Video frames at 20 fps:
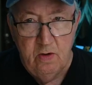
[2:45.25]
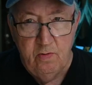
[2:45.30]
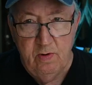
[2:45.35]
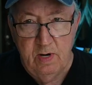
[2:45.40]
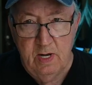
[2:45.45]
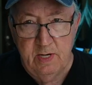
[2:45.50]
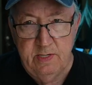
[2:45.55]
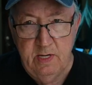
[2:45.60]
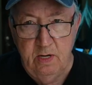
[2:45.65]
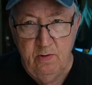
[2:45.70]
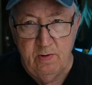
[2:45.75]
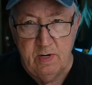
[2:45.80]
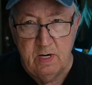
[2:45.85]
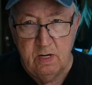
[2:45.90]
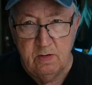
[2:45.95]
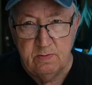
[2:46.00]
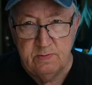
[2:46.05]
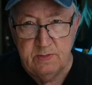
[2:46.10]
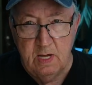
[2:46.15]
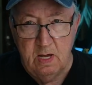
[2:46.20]
Well, I'll tell you what,
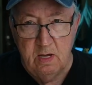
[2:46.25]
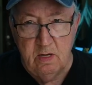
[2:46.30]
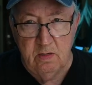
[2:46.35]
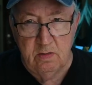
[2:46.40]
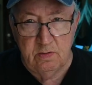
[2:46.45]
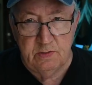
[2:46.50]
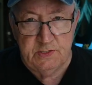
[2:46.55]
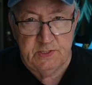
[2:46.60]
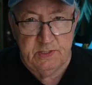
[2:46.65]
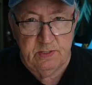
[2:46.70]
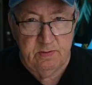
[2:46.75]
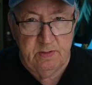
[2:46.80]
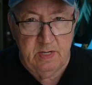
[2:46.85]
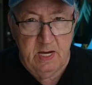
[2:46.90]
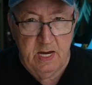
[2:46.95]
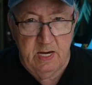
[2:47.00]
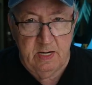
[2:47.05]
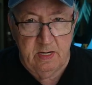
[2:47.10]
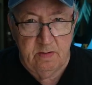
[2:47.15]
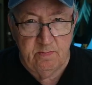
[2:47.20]
I'll, I'll
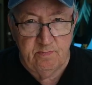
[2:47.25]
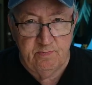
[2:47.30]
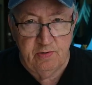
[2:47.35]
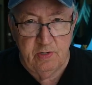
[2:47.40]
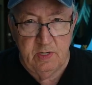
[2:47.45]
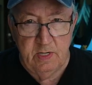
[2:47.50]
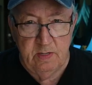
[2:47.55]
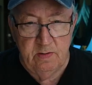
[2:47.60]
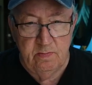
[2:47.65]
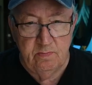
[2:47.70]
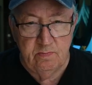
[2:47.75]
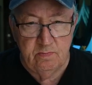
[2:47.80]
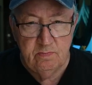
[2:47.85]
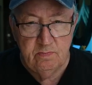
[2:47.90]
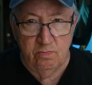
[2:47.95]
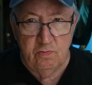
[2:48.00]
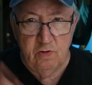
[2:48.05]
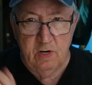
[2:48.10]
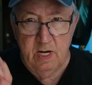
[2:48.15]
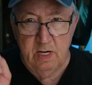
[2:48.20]
scan it and put it
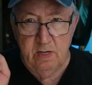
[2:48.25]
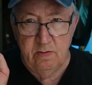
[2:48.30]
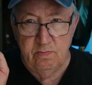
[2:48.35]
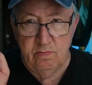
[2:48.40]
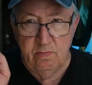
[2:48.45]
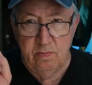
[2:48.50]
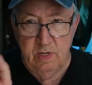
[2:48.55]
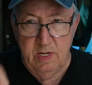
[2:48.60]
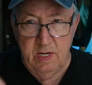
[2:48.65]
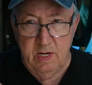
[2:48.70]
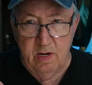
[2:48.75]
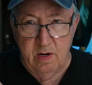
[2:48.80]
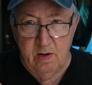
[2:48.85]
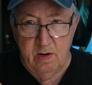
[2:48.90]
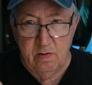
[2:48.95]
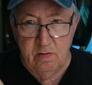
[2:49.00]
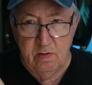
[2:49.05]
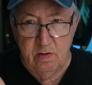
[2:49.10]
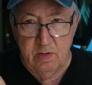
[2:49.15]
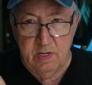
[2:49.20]
right
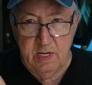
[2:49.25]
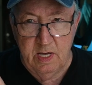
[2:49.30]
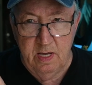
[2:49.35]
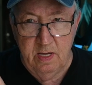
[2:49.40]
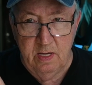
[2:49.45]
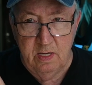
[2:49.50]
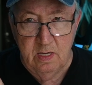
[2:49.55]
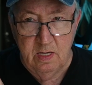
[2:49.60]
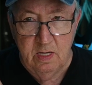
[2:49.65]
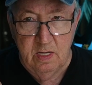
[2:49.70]
here, okay?